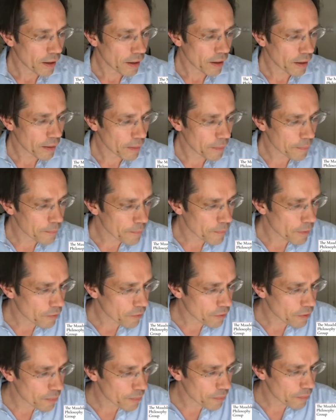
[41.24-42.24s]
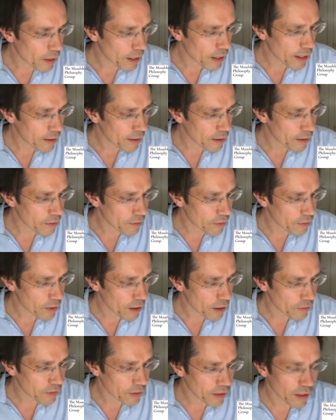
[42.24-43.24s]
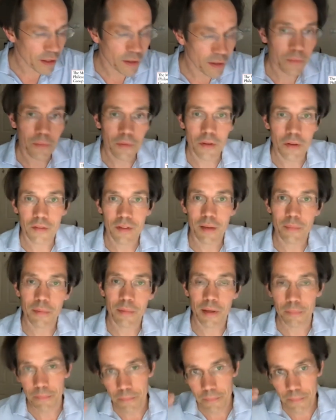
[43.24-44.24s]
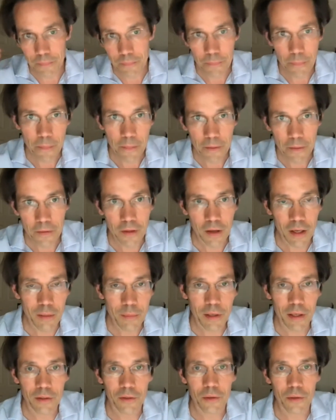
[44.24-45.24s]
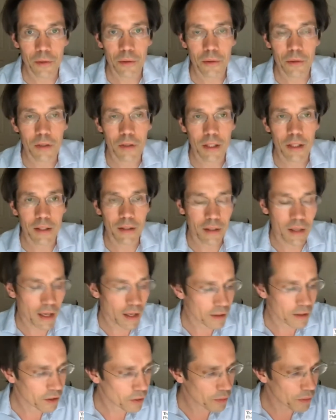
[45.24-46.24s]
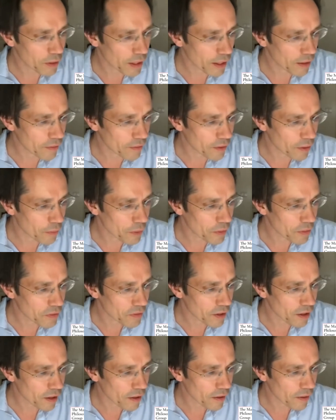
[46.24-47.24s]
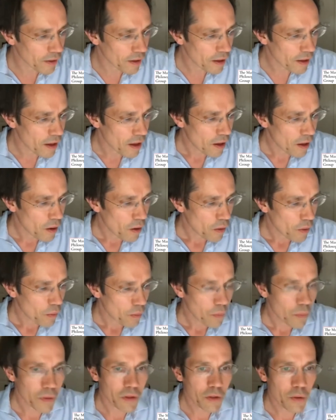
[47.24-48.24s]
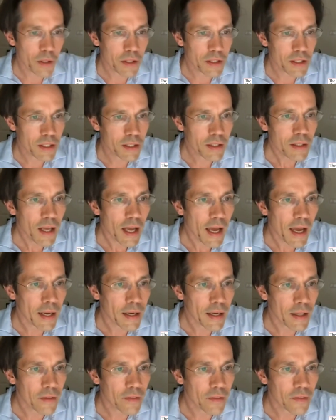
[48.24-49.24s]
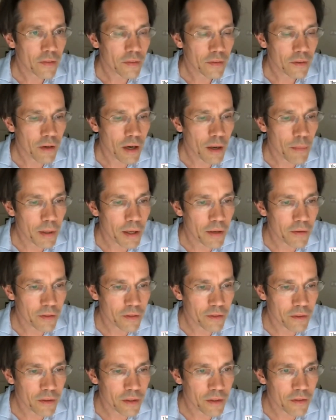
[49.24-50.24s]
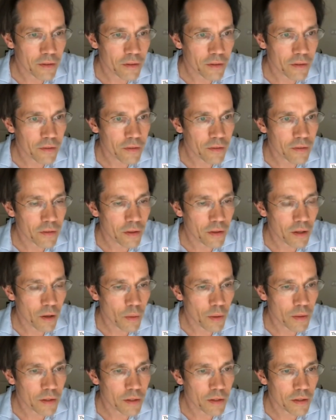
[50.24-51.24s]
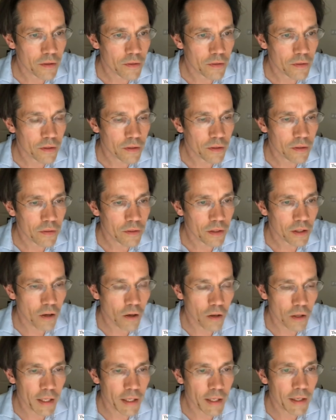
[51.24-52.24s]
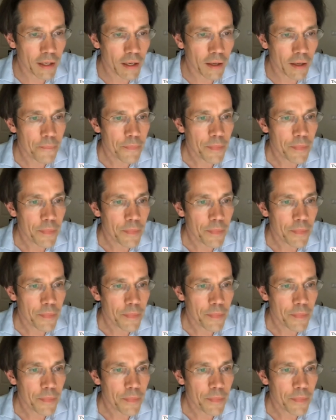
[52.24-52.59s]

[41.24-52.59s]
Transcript: um, from Eli Zaretsky with a similar thirty-minute talk and, and Q and A. So we'll start with Quinton, and it's great pleasure to introduce Quinton. He's a he's a colleague.